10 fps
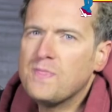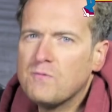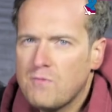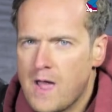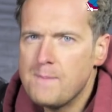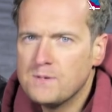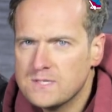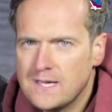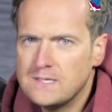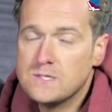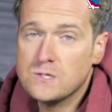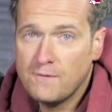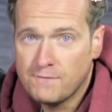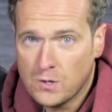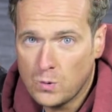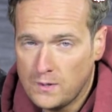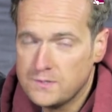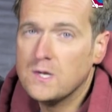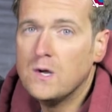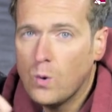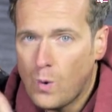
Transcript: the right percentage of coolant or